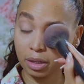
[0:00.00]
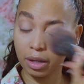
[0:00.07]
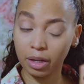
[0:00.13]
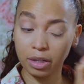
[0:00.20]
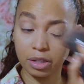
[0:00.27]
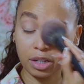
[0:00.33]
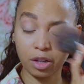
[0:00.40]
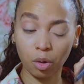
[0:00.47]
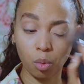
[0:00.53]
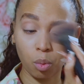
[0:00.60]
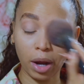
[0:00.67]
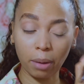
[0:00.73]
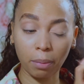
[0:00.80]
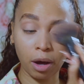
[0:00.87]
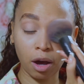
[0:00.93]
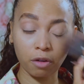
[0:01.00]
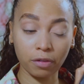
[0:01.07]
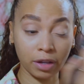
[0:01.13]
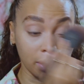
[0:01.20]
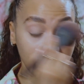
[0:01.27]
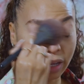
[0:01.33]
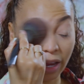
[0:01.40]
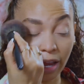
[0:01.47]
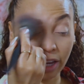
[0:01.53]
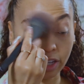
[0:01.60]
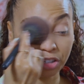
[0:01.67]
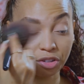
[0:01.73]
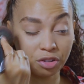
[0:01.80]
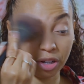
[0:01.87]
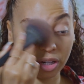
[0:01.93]
and then wipe off any
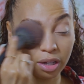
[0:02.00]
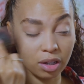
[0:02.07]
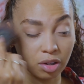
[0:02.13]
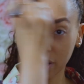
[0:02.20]
extra